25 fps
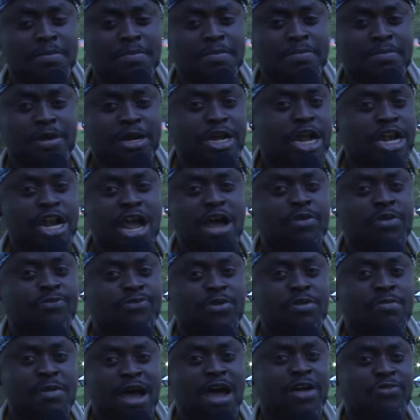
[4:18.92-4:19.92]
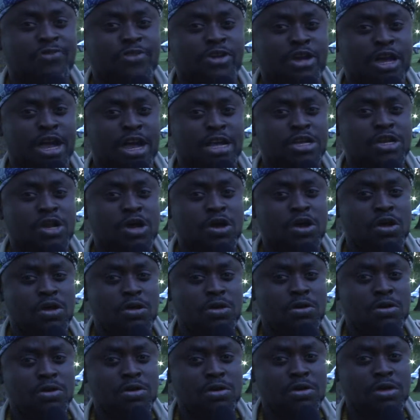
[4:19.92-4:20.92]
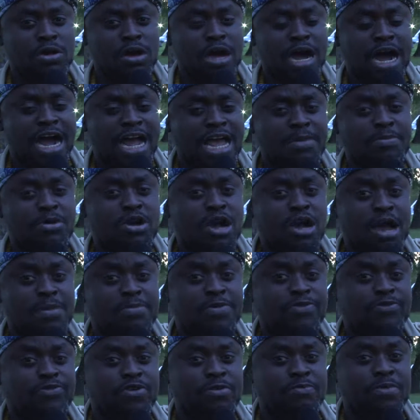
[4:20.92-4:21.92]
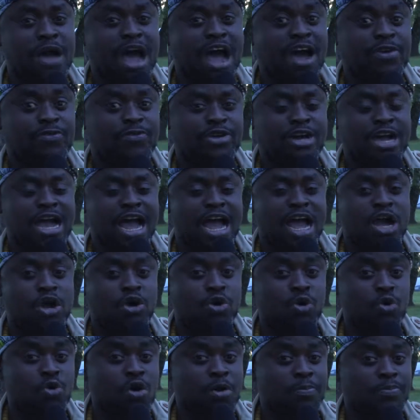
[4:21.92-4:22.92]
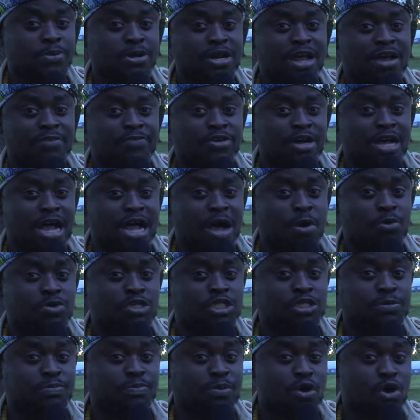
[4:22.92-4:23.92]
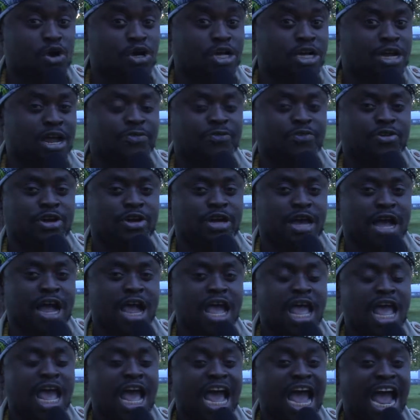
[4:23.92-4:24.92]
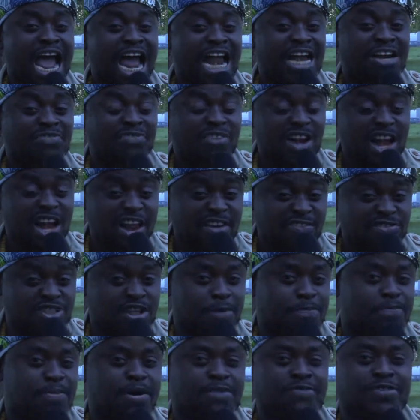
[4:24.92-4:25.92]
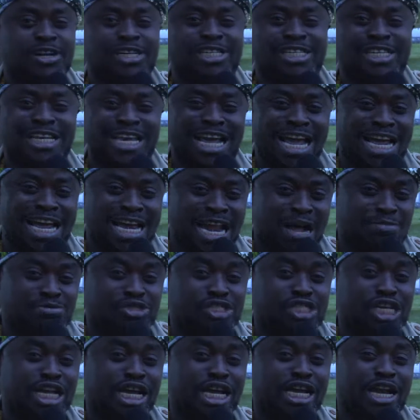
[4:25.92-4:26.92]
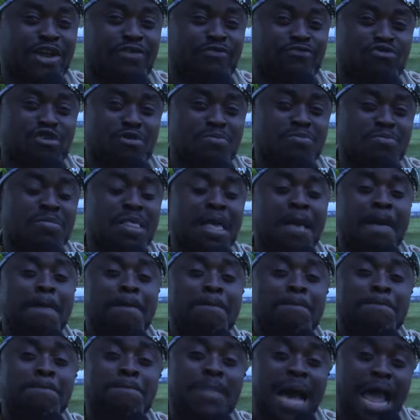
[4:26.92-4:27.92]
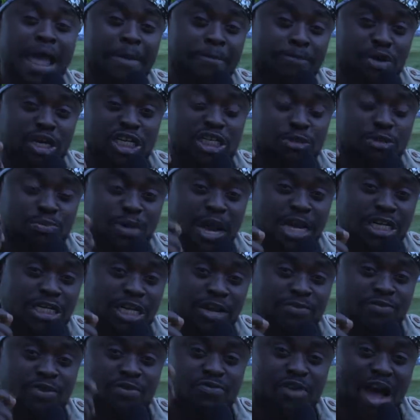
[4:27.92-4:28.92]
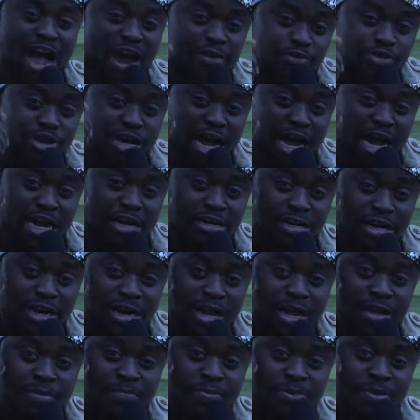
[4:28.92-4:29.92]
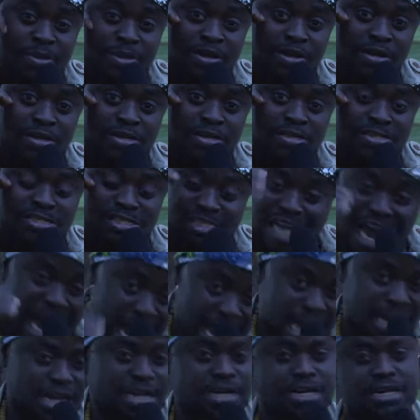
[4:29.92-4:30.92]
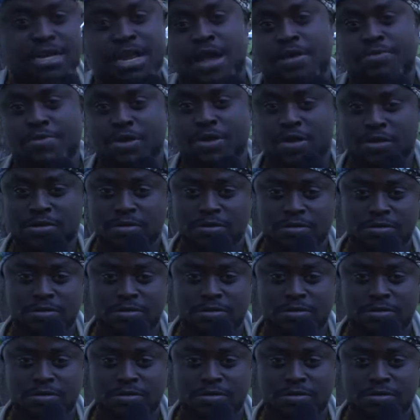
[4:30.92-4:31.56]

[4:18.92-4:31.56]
but they're not from Africa, I am coming from Africa. I grew up in Africa. I was born in Africa. I've lived the poverty, and I'm singing it from my perspective of African style. You know what I mean?